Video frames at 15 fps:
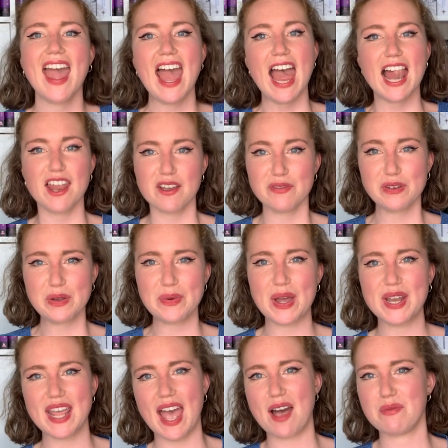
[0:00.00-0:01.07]
Hello
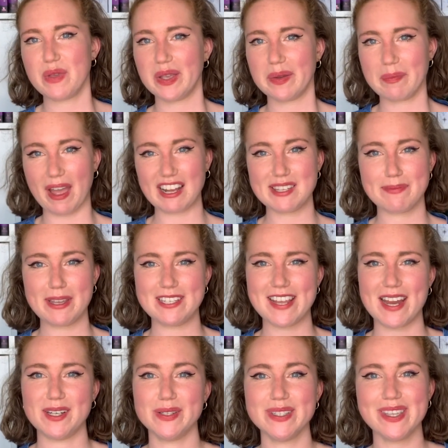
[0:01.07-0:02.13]
everyone and welcome back to my
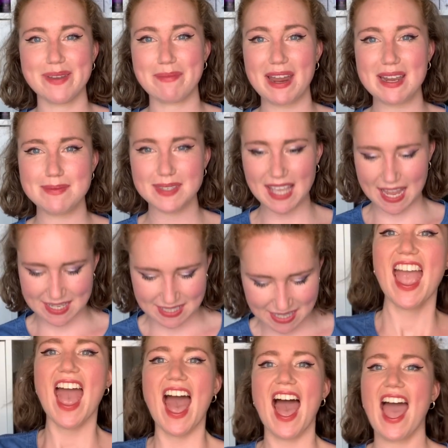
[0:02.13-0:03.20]
channel. So my name is Katie
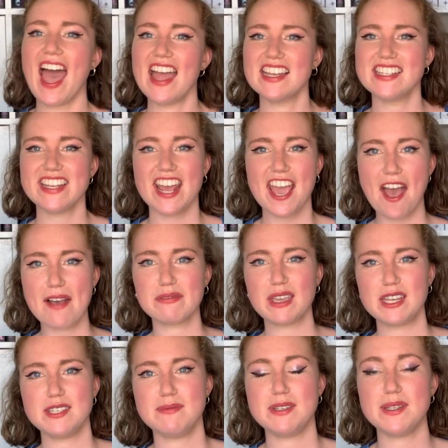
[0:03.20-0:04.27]
and today I'm
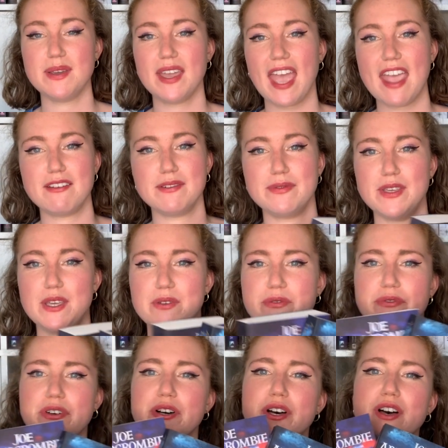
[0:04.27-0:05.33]
going to be doing a review
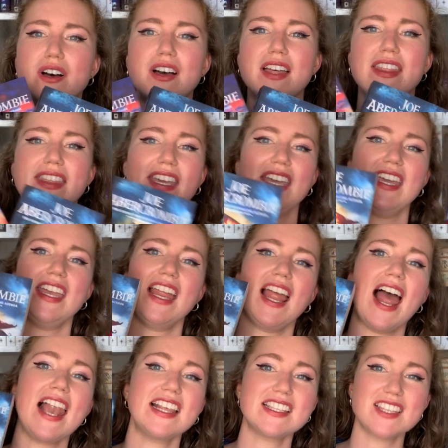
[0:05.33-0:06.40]
for the
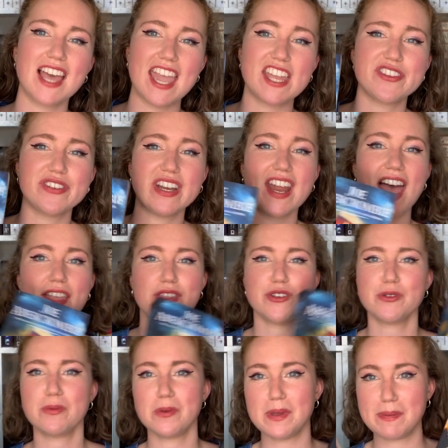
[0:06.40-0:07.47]
A Little Hatred and the
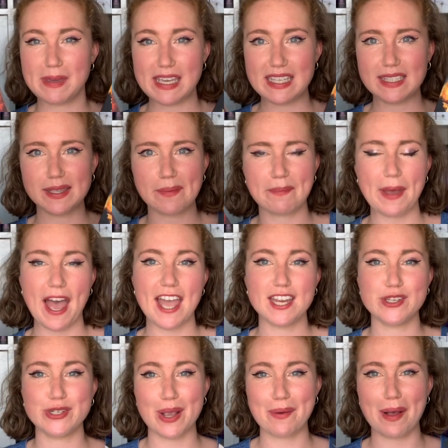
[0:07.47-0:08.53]
Trouble with Peace by
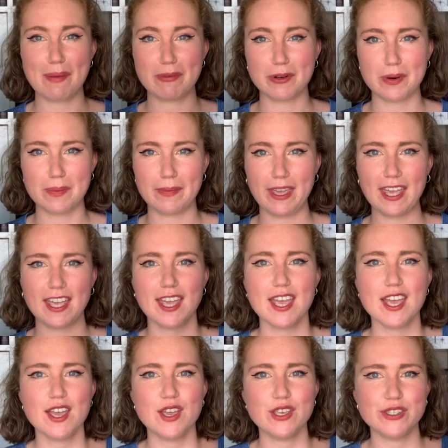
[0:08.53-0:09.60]
Joe Abercrombie.
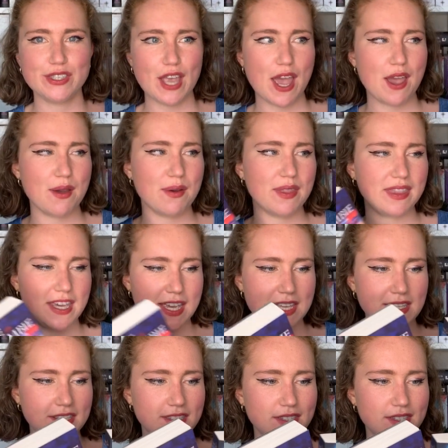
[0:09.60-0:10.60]
So this